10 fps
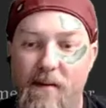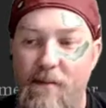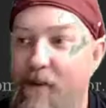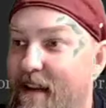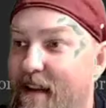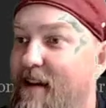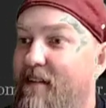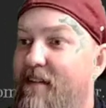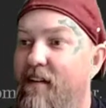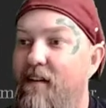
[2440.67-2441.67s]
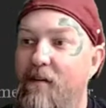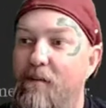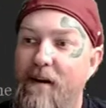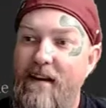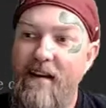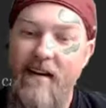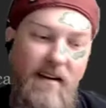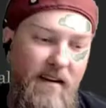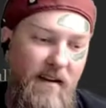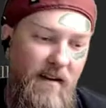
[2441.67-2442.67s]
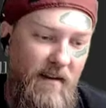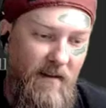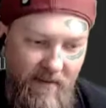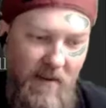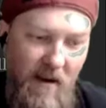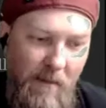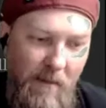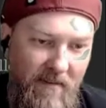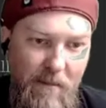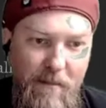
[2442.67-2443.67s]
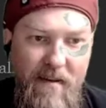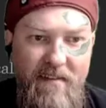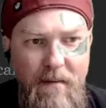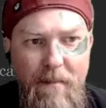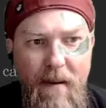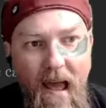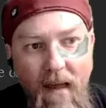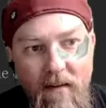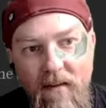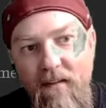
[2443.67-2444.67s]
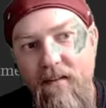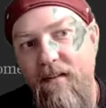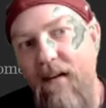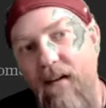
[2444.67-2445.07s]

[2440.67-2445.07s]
But yes, but let's talk about some missing patterns.